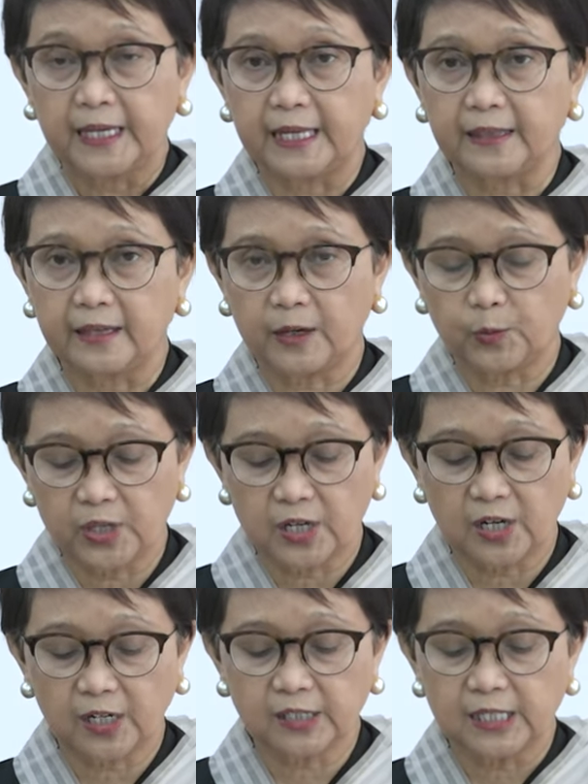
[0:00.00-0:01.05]
In that
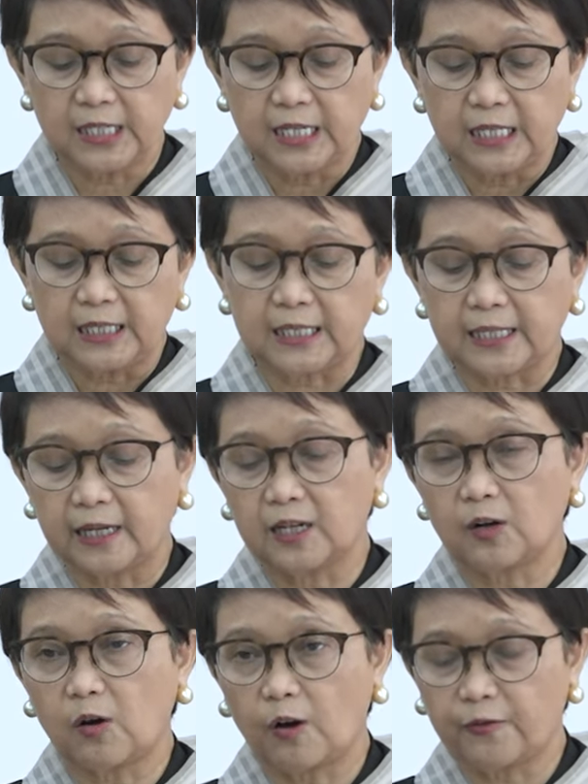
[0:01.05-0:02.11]
regard, the
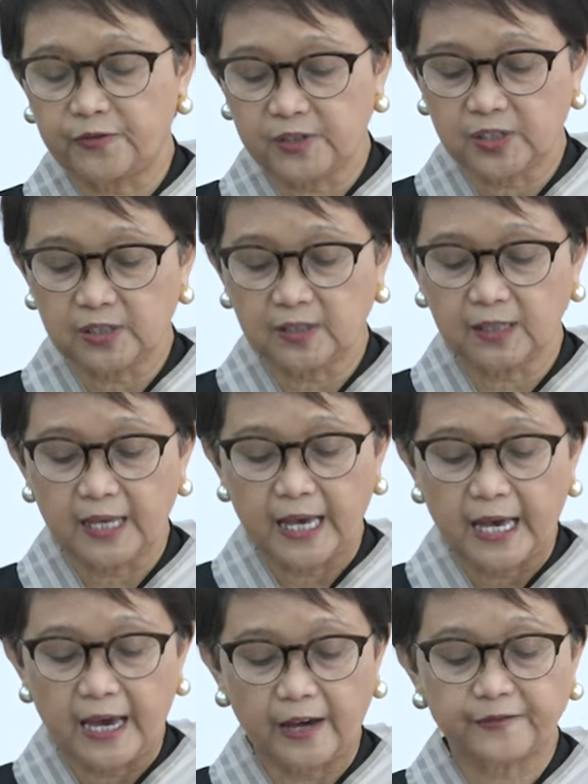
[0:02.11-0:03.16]
senior officials
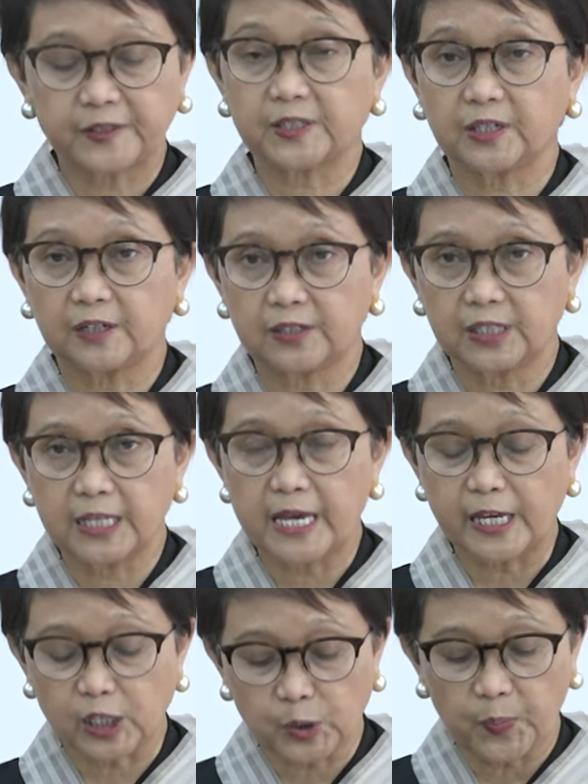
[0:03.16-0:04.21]
have started
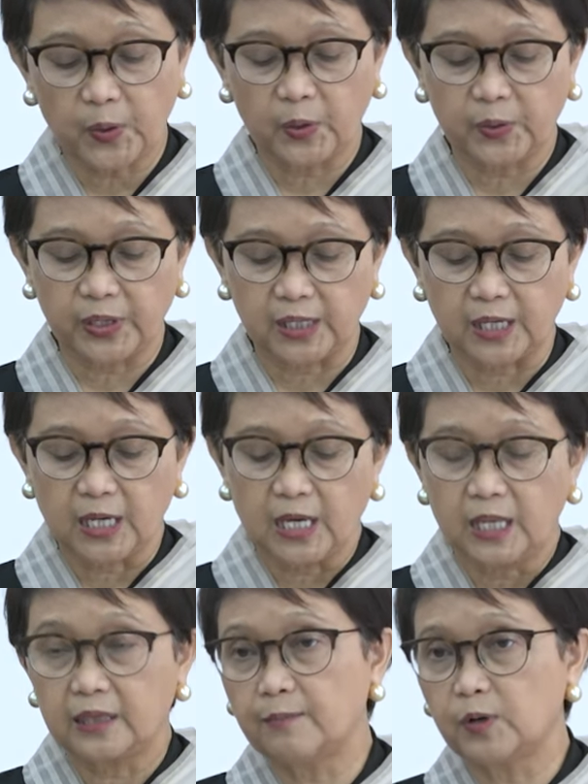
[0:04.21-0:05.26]
exploring
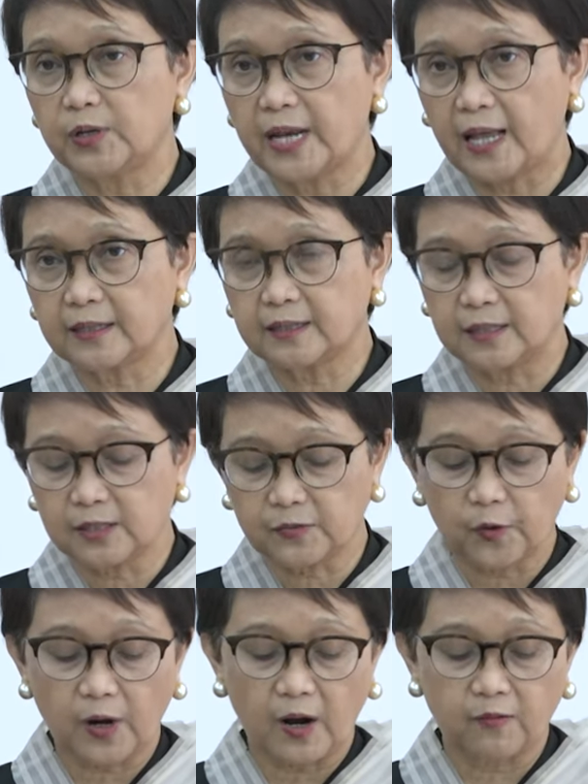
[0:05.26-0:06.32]
the modalities
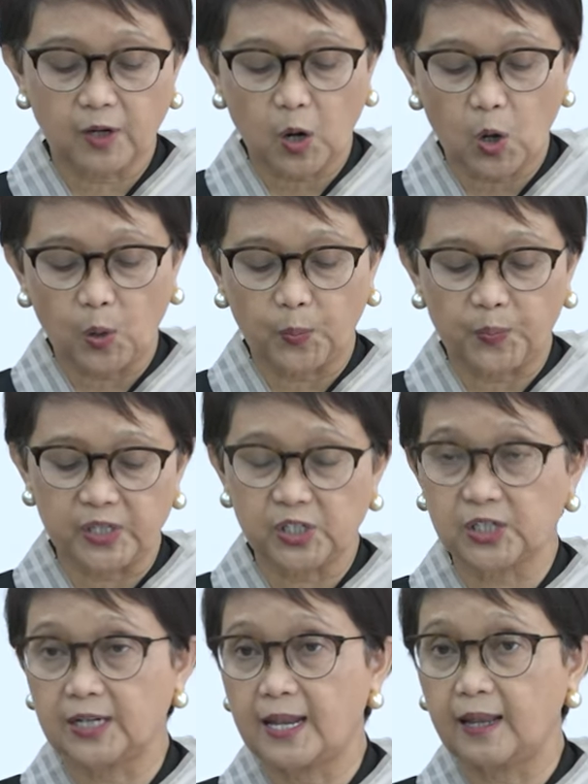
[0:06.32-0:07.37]
for our
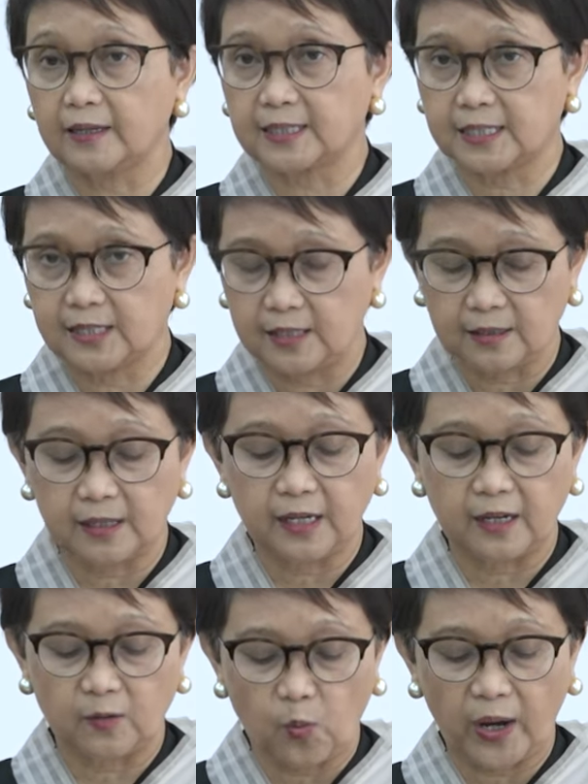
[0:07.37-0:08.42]
cooperation last year
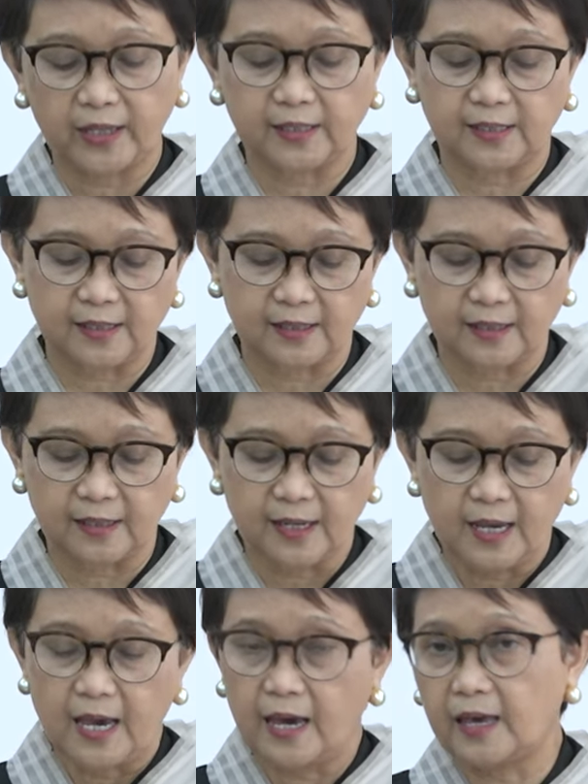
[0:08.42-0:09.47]
in Wellington,
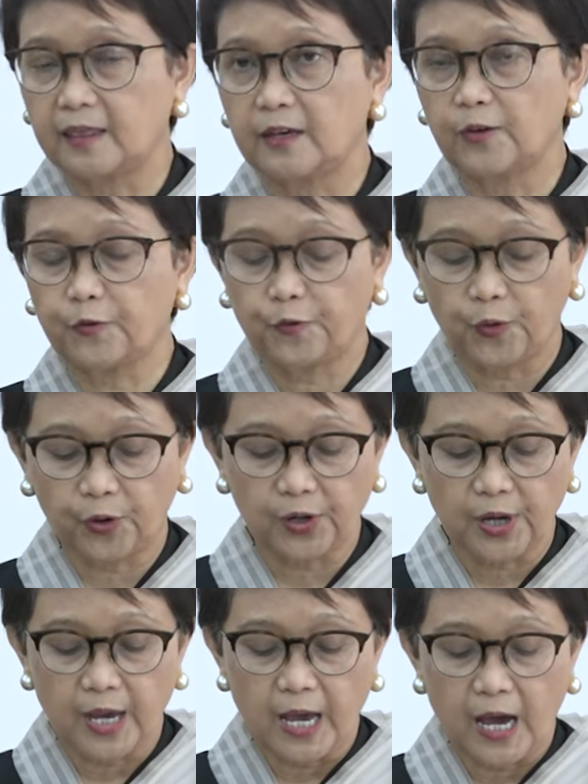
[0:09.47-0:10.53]
and
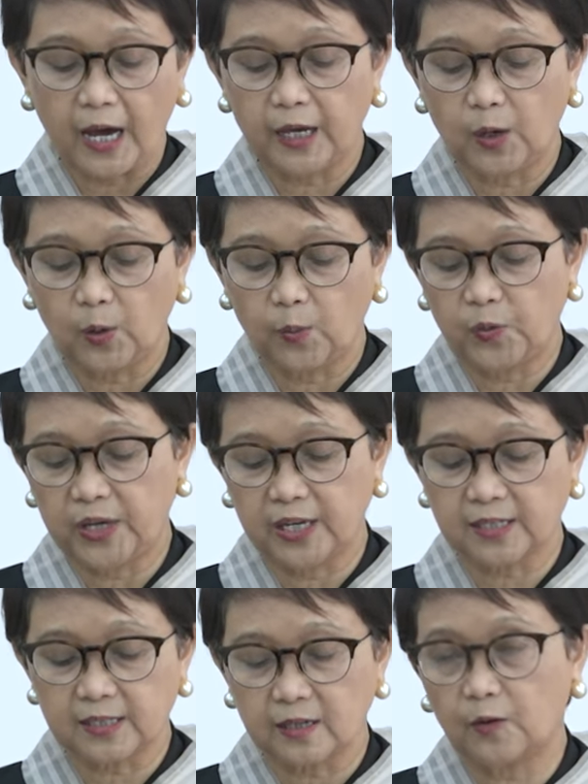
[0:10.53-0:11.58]
therefore I hope we
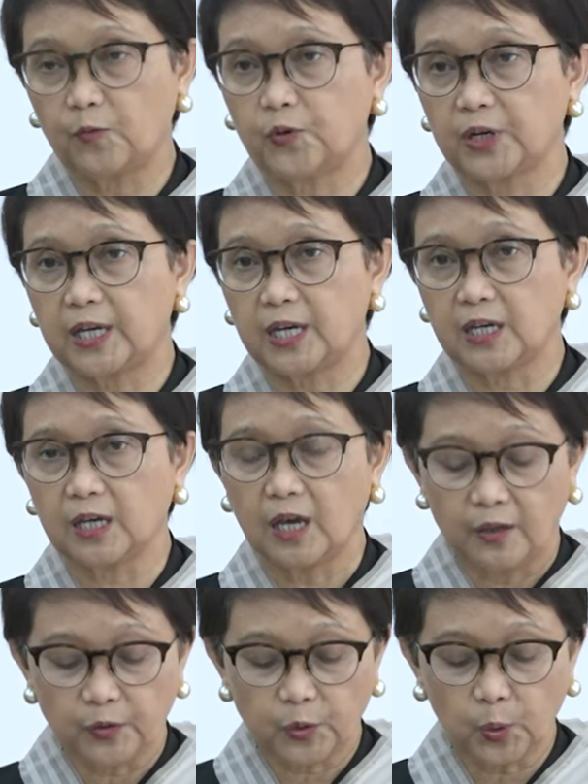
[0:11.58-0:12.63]
can start working
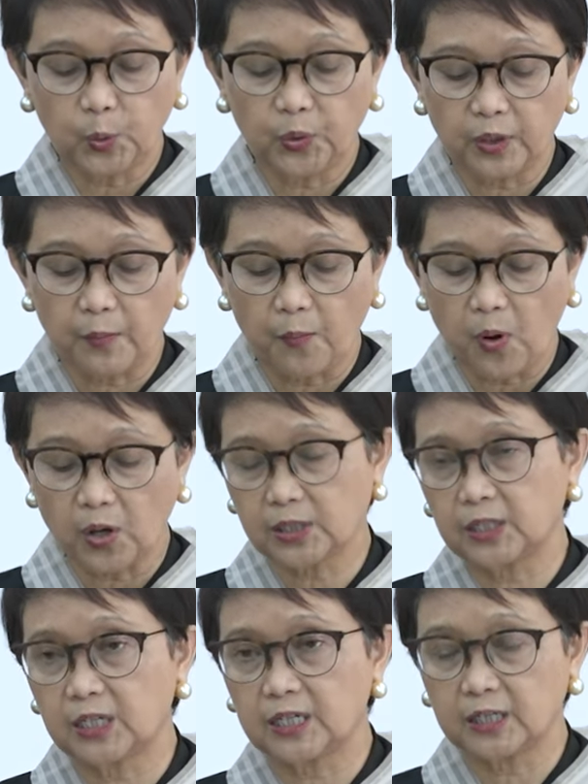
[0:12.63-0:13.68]
toward more
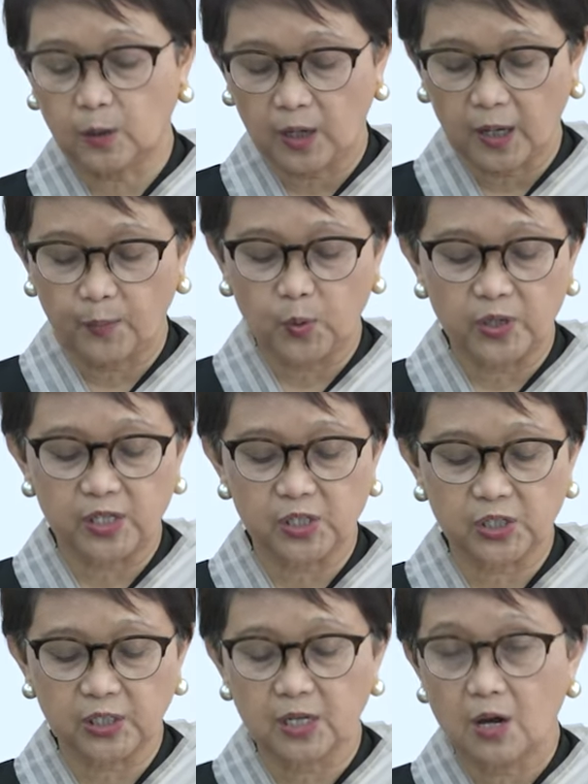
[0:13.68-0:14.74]
concrete
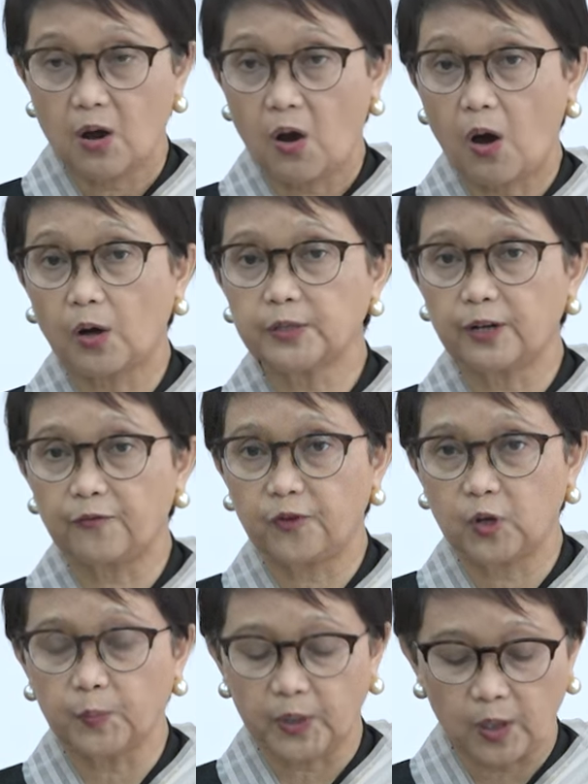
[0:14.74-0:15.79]
collaboration on
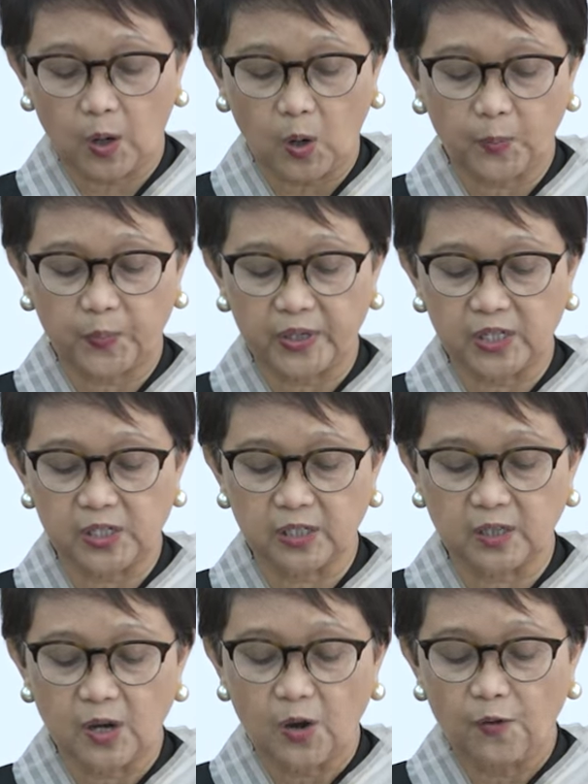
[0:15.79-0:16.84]
development
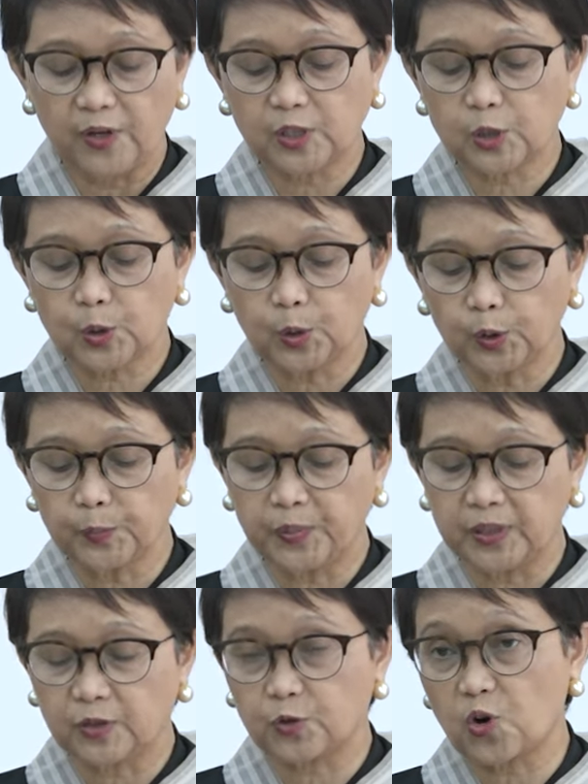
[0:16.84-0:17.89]
cooperation, which could
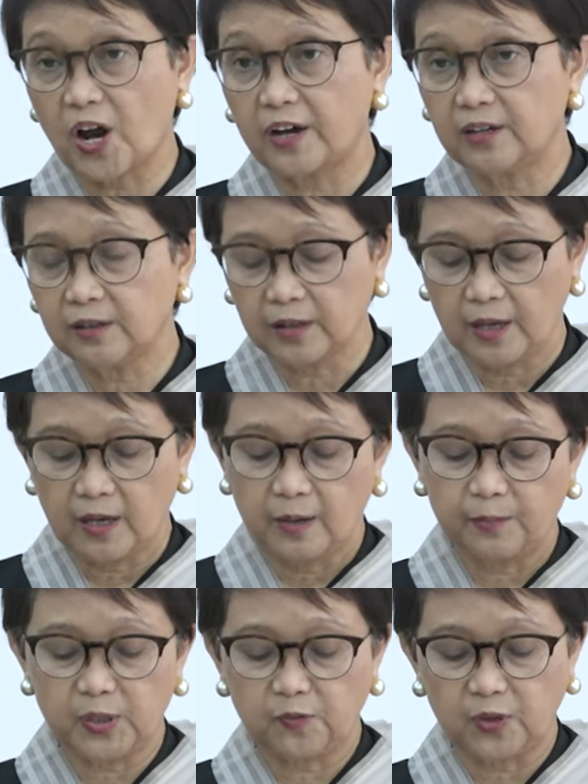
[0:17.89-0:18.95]
be trial
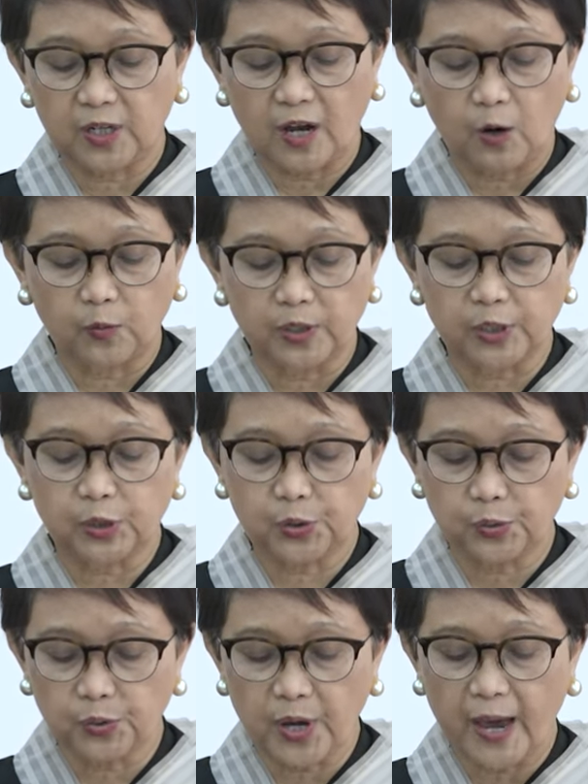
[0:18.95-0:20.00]
between our
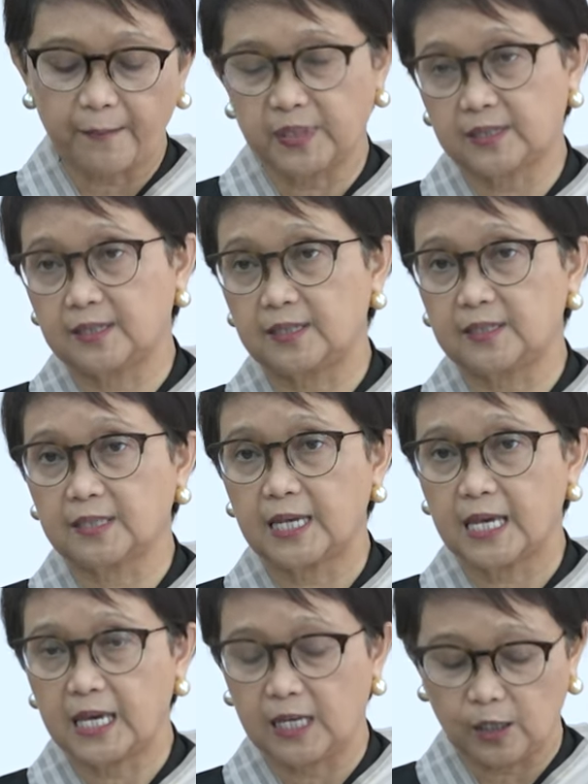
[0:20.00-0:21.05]
two
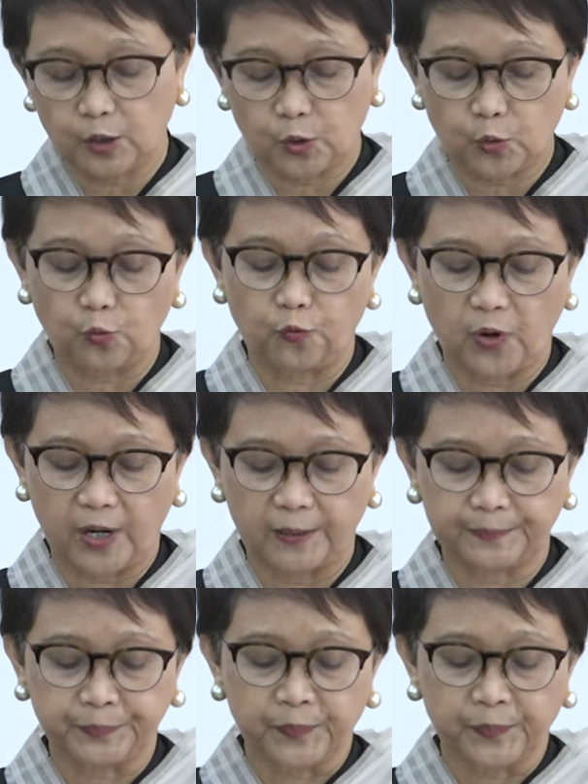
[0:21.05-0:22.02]
embassies in Suva.